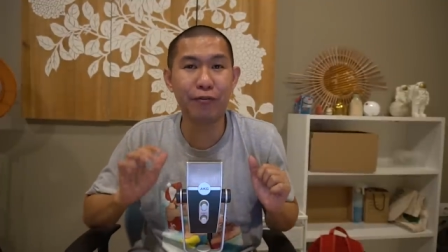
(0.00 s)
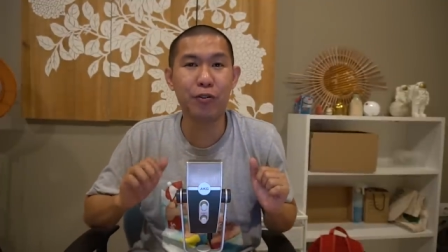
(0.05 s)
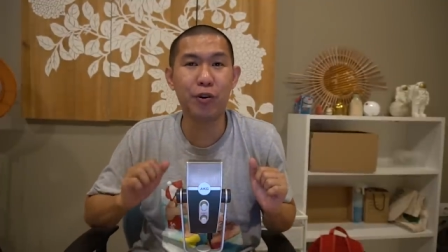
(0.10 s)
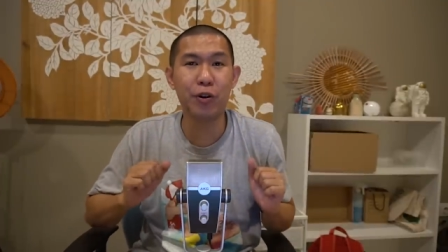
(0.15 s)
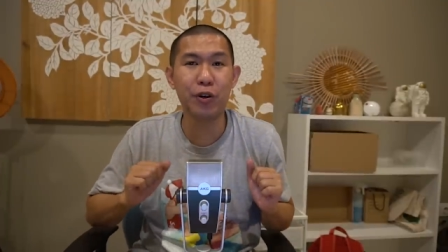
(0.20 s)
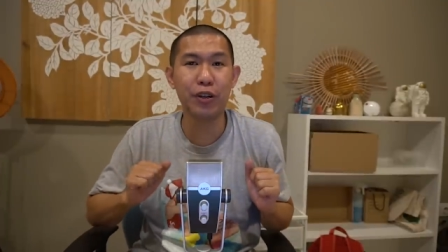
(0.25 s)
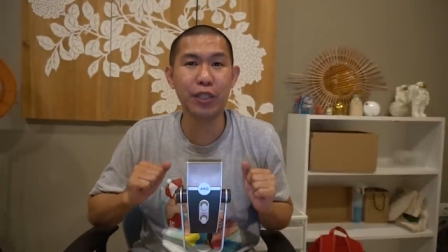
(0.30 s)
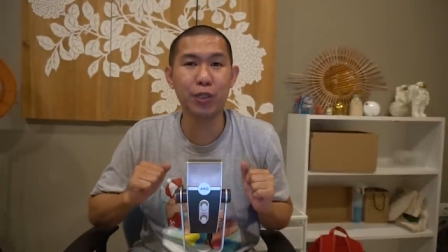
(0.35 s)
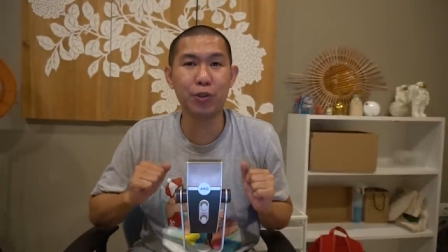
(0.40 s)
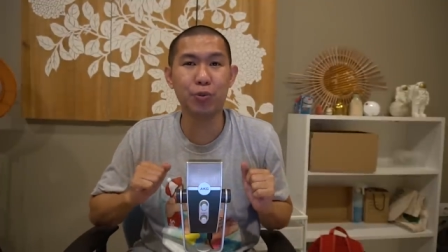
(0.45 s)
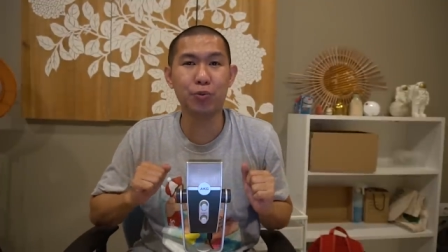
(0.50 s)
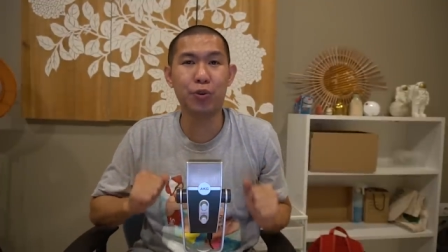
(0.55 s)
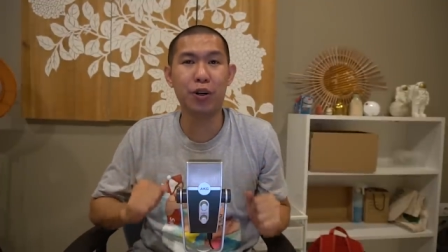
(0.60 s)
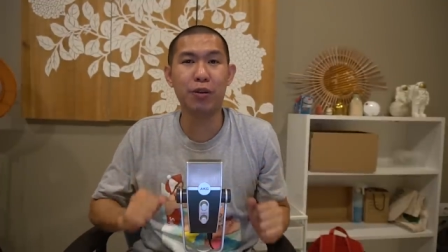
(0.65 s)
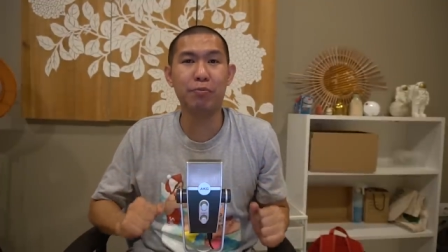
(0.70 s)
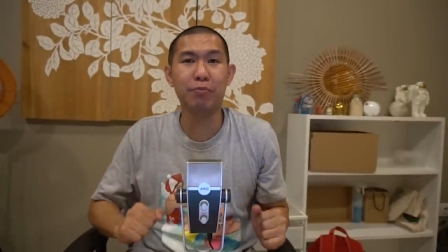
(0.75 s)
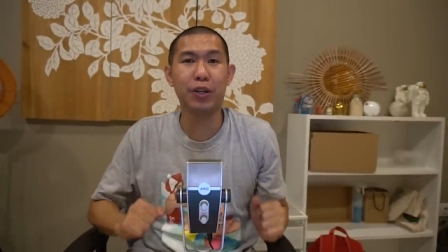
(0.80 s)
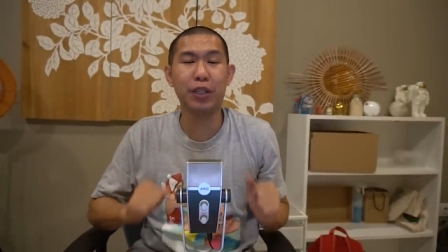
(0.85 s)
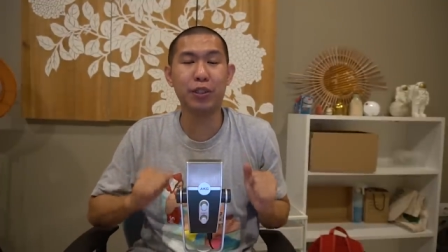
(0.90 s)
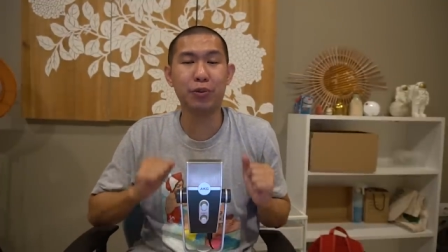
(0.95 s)
for this
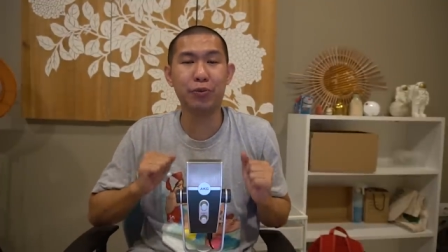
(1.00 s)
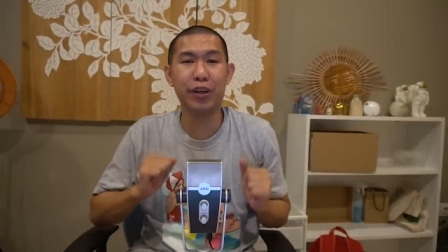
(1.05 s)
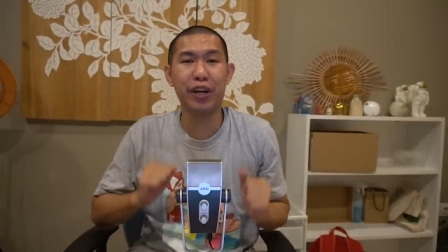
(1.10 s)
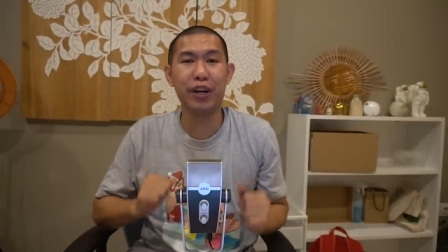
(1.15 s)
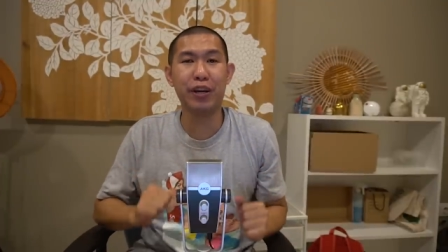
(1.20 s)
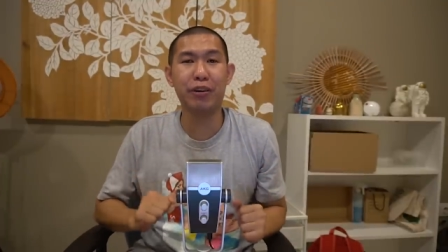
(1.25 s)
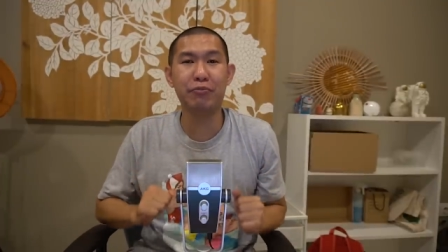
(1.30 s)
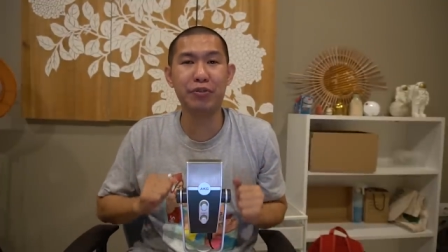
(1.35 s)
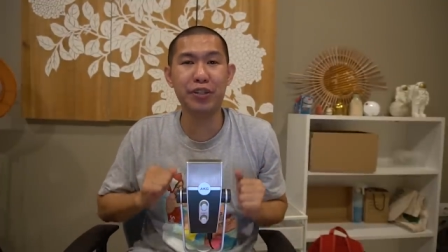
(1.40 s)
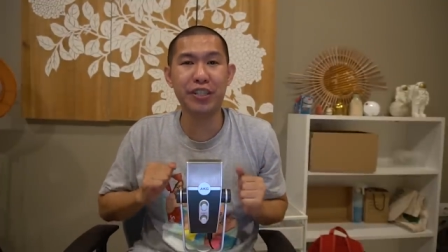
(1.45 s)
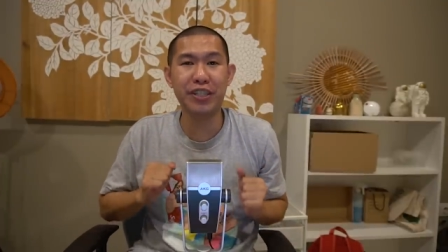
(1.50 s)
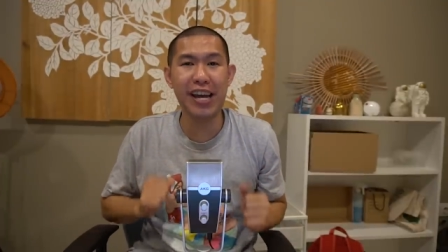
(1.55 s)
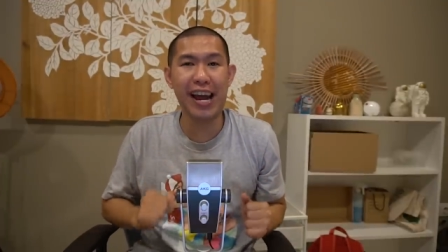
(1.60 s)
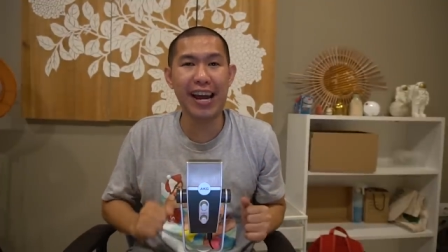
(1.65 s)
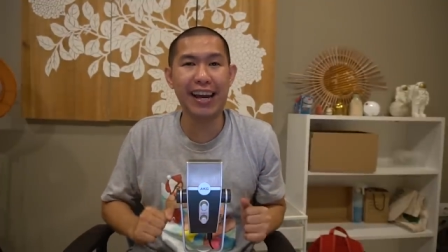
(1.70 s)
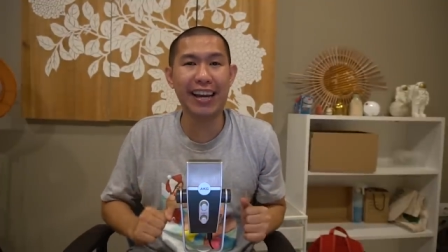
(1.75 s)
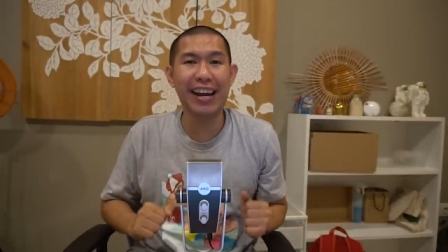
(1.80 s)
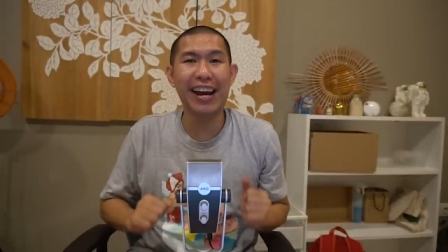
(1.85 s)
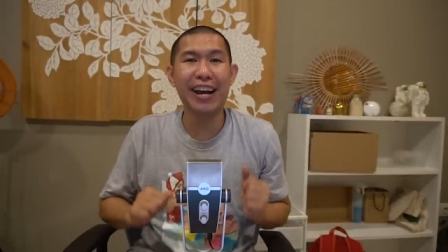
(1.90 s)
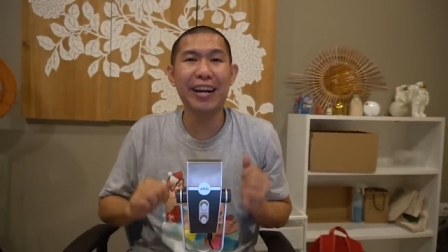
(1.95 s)
one because we're gonna
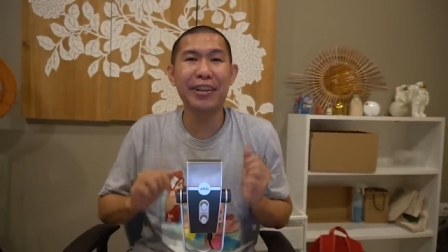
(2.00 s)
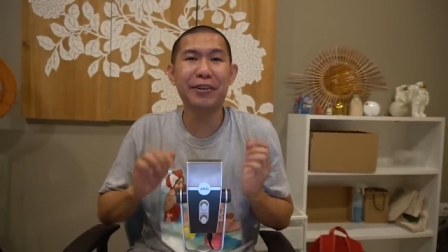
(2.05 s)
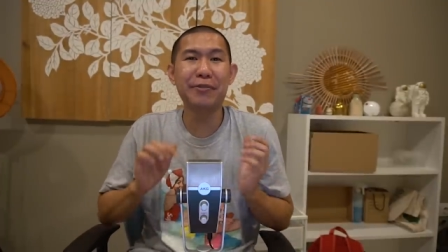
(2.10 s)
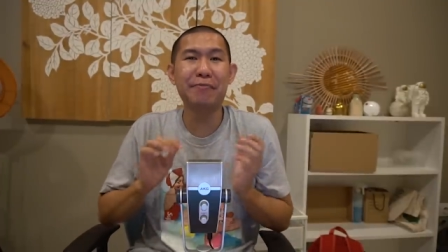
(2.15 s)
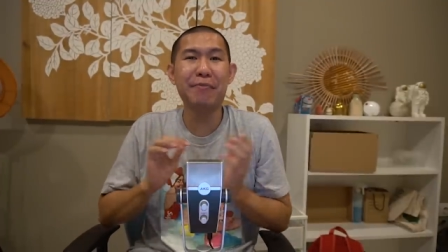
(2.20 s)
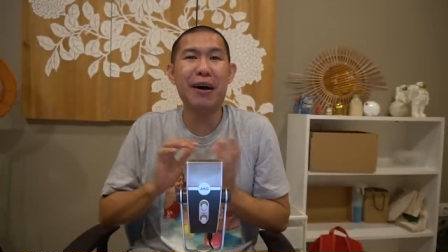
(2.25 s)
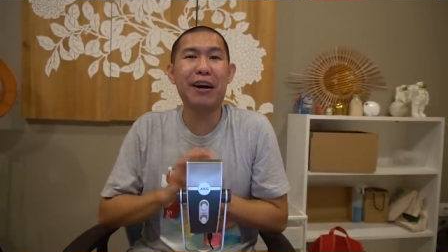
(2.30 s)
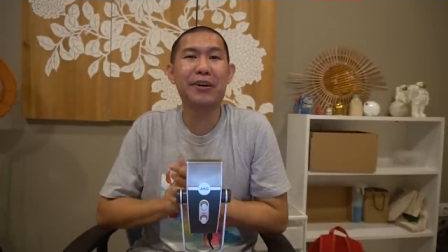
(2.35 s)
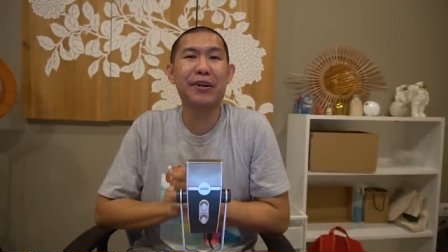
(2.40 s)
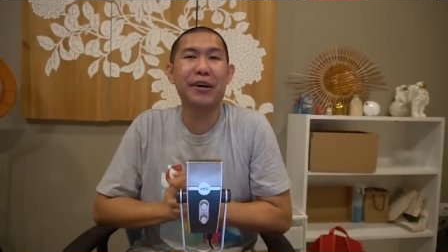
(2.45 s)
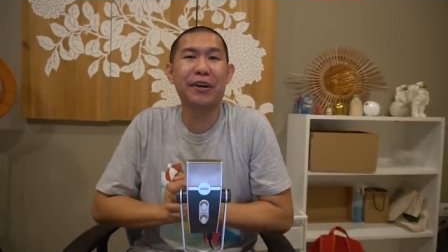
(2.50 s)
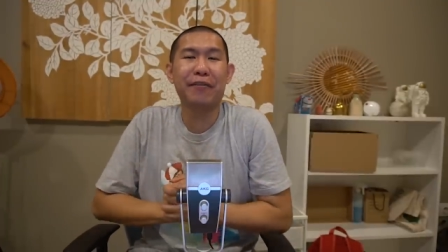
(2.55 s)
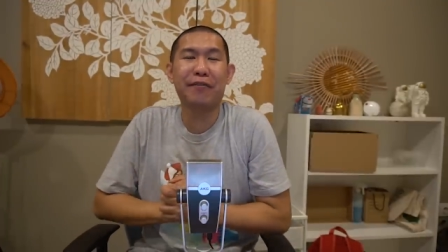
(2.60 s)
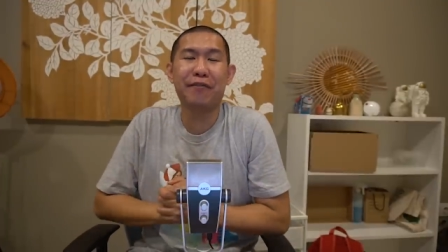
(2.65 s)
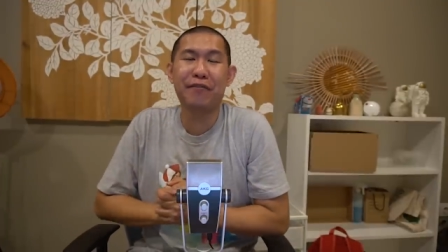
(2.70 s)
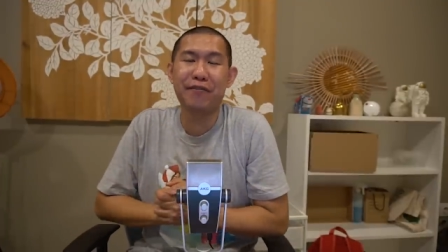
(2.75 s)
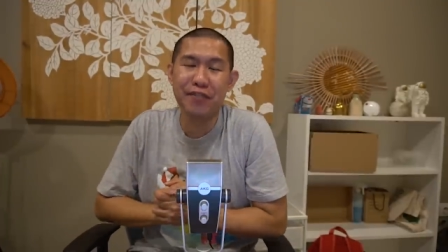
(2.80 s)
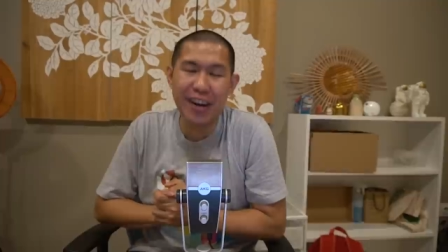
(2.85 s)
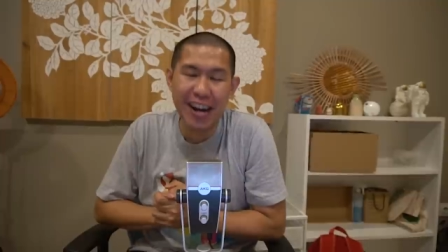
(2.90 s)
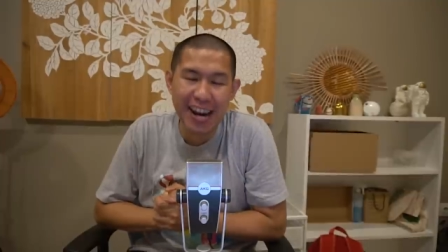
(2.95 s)
react to my good
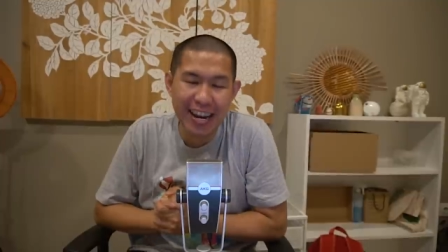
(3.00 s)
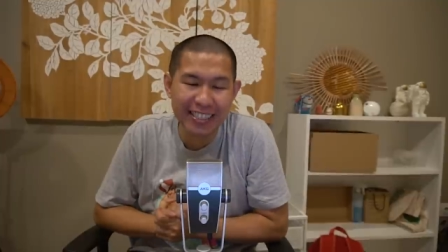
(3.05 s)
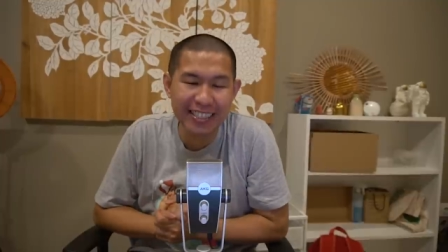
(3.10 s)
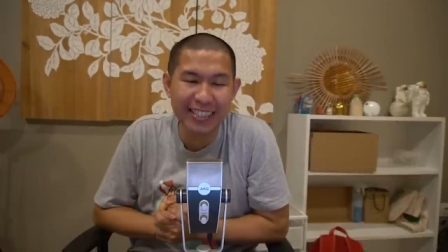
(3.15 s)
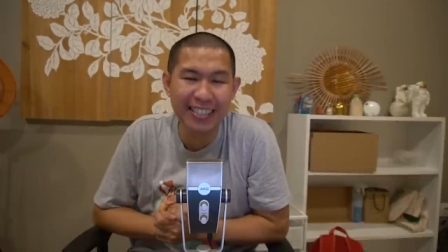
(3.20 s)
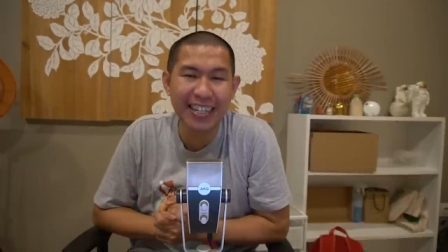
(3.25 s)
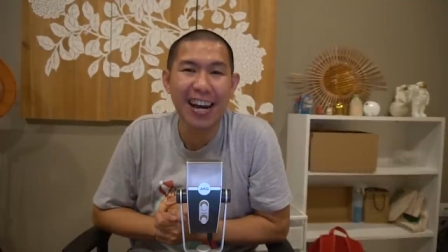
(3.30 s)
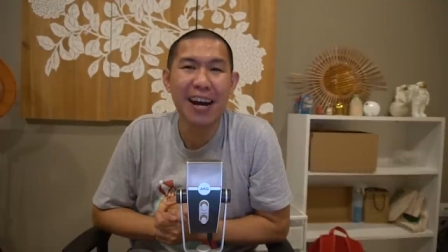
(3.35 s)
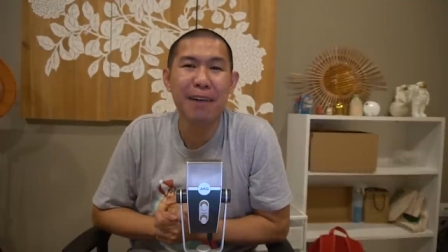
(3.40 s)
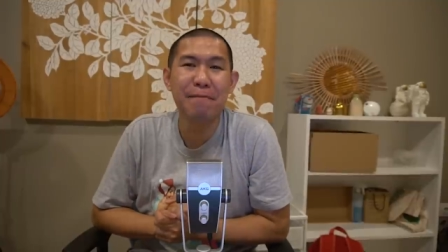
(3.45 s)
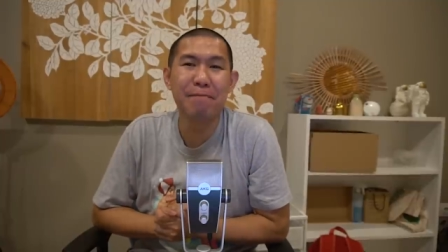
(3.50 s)
friend's